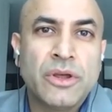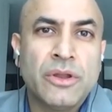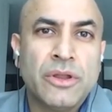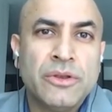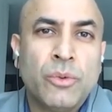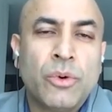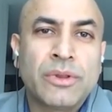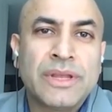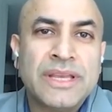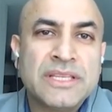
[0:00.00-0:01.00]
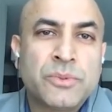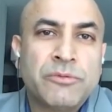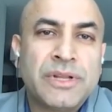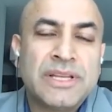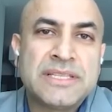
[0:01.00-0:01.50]
New Orleans. We're
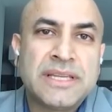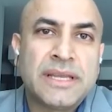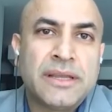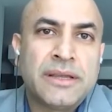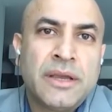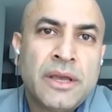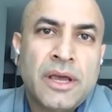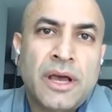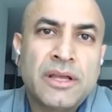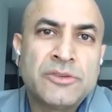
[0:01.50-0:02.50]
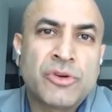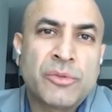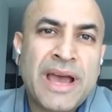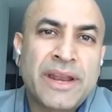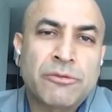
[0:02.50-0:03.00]
really seeing a
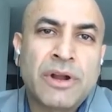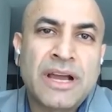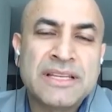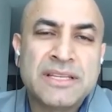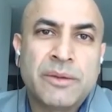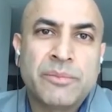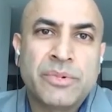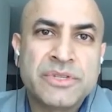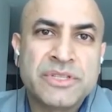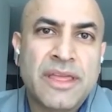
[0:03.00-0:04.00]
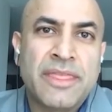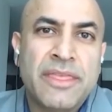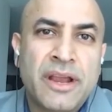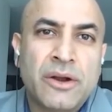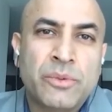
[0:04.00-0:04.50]
dramatic rise in numbers
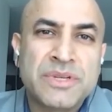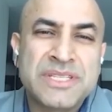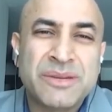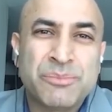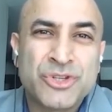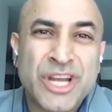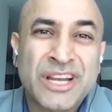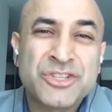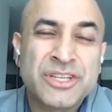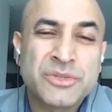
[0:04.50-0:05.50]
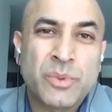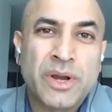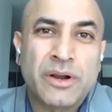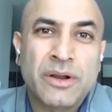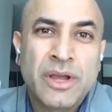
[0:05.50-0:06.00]
there. We're seeing projections
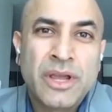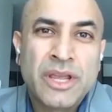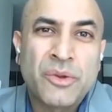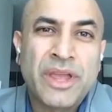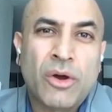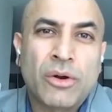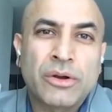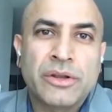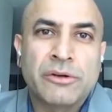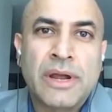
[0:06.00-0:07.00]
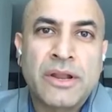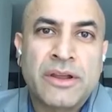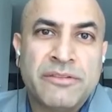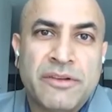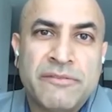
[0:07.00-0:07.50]
where they are going to run
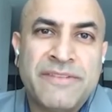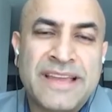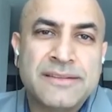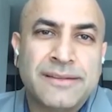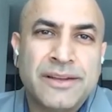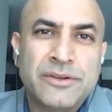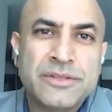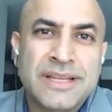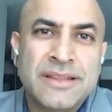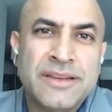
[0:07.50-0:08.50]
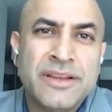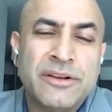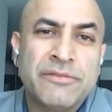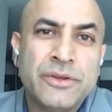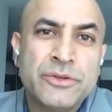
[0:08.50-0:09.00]
out of ventilators in the
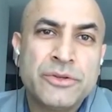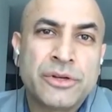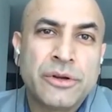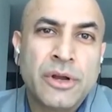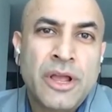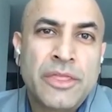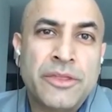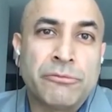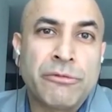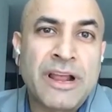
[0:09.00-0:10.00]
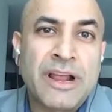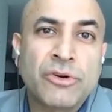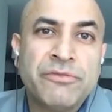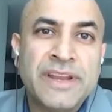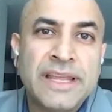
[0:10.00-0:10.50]
near future. They're
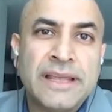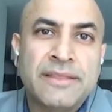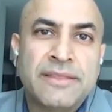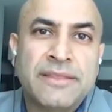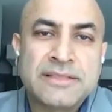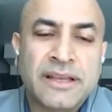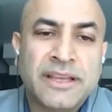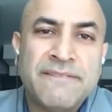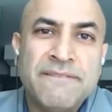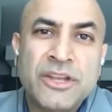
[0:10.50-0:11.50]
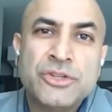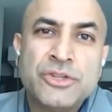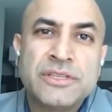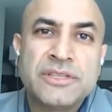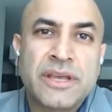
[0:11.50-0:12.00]
retrofitting things like
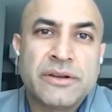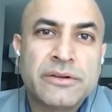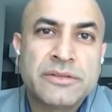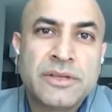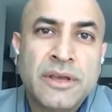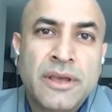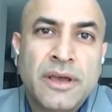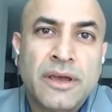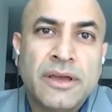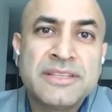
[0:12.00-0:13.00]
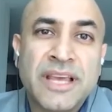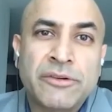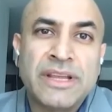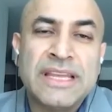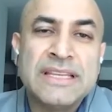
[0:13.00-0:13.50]
convention centers, et
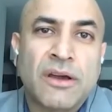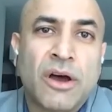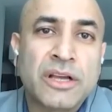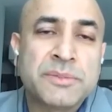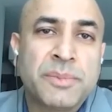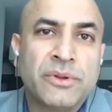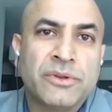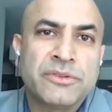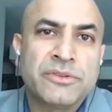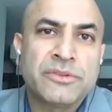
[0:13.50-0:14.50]
cetera, into hospitals.